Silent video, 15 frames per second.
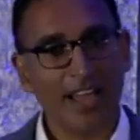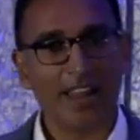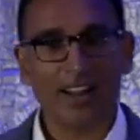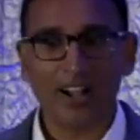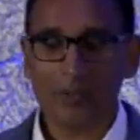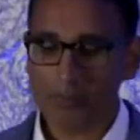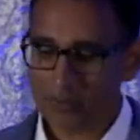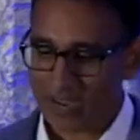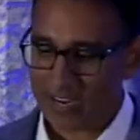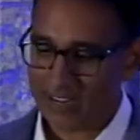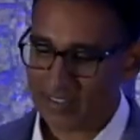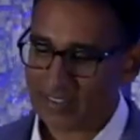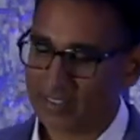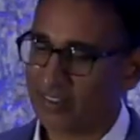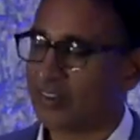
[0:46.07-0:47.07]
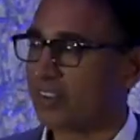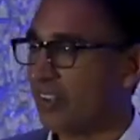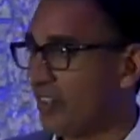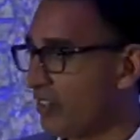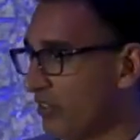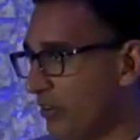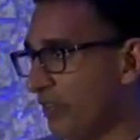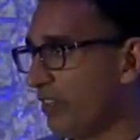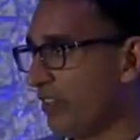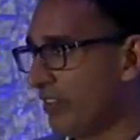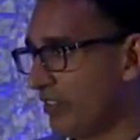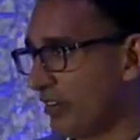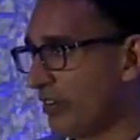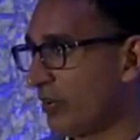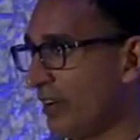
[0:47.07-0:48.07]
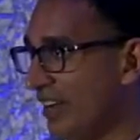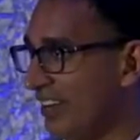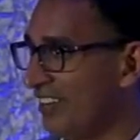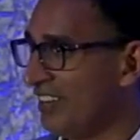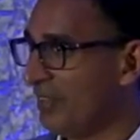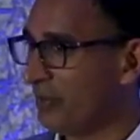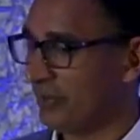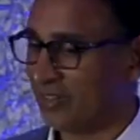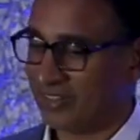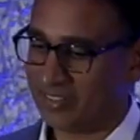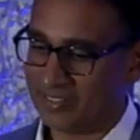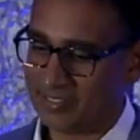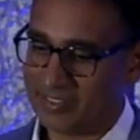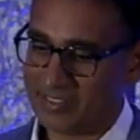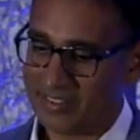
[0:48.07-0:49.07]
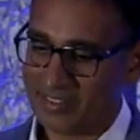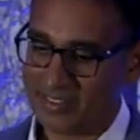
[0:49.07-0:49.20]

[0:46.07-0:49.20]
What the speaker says: Not all products and services are created equal.